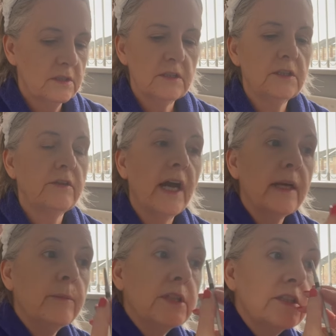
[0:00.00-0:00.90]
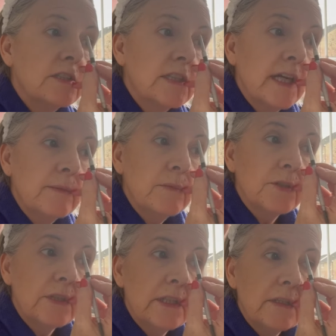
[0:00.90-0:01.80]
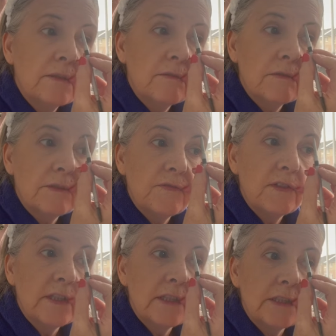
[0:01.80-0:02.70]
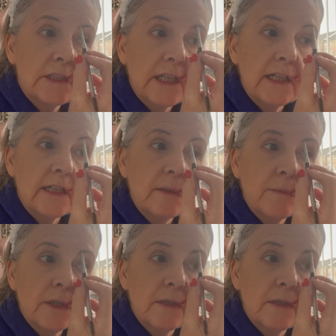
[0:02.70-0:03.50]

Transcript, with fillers: your aim is to get them looking roughly the same